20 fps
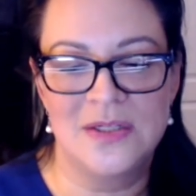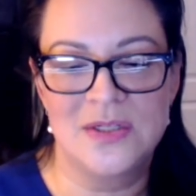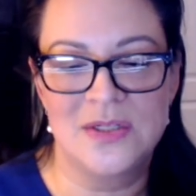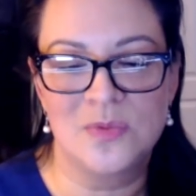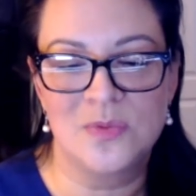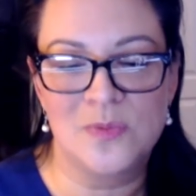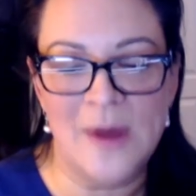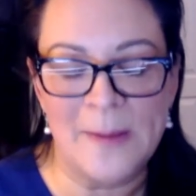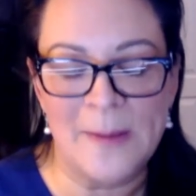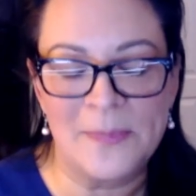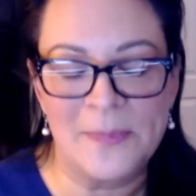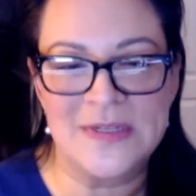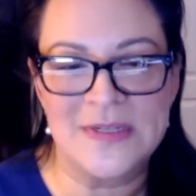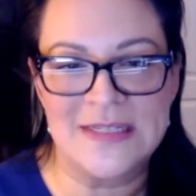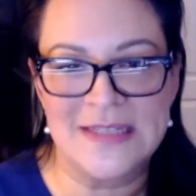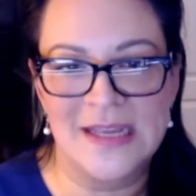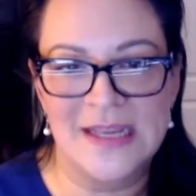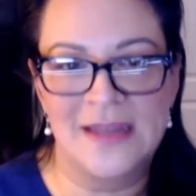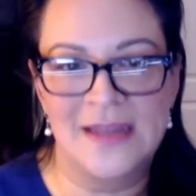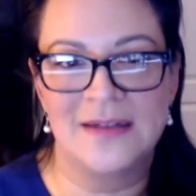
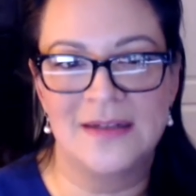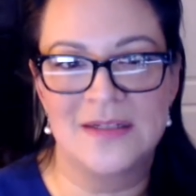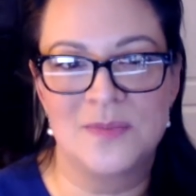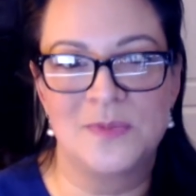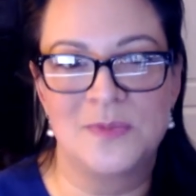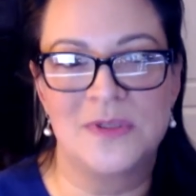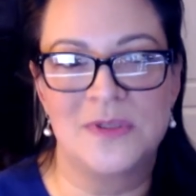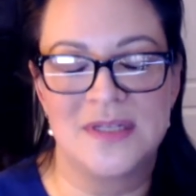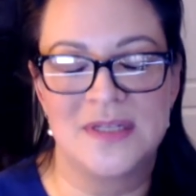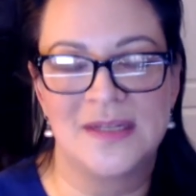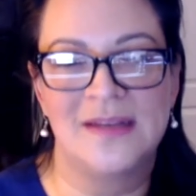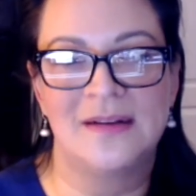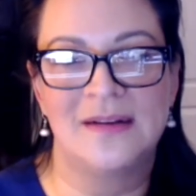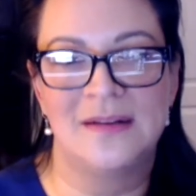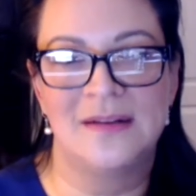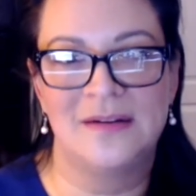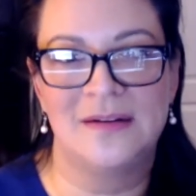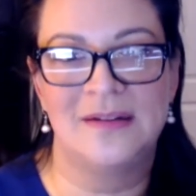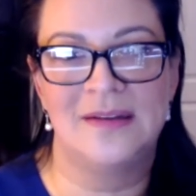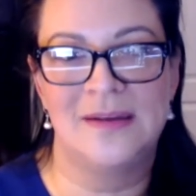represent
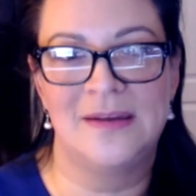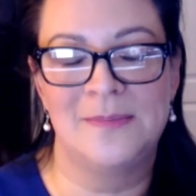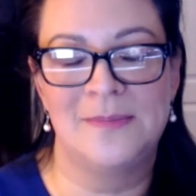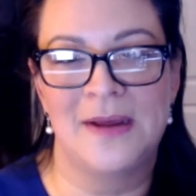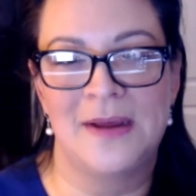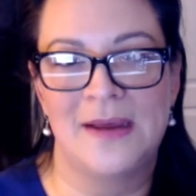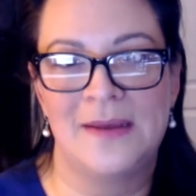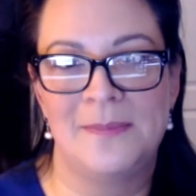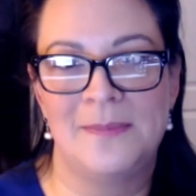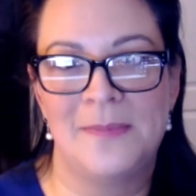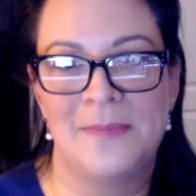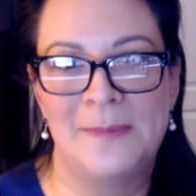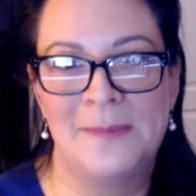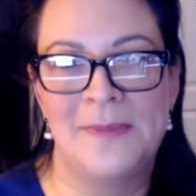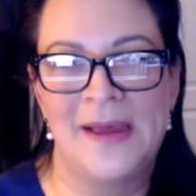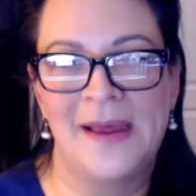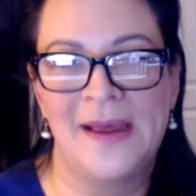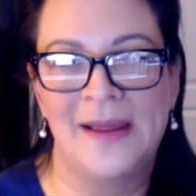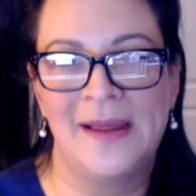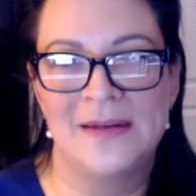particularly my
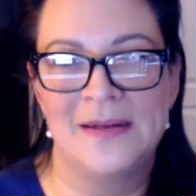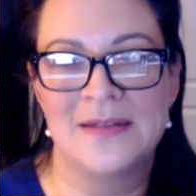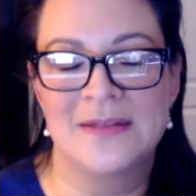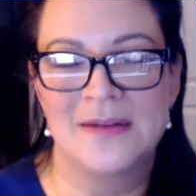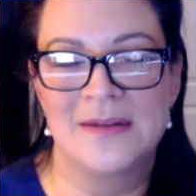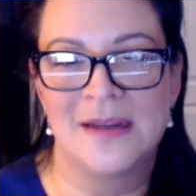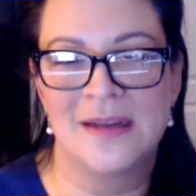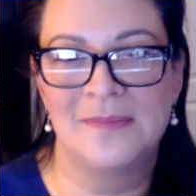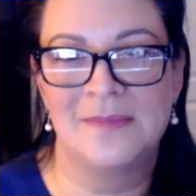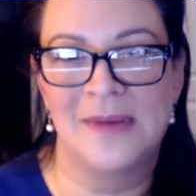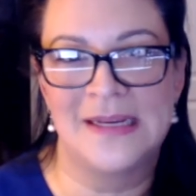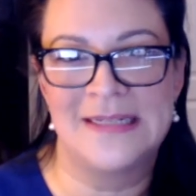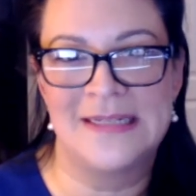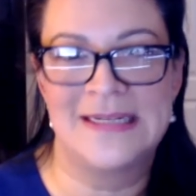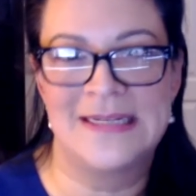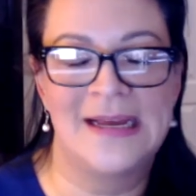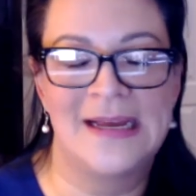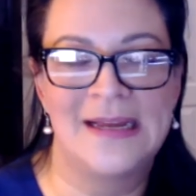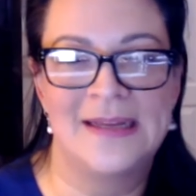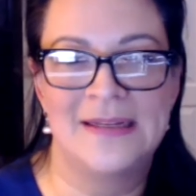band and my
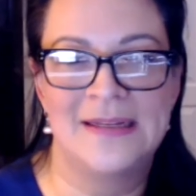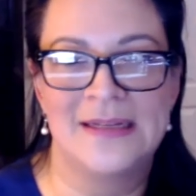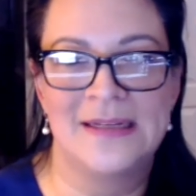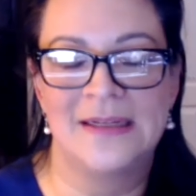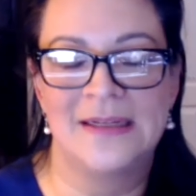dad,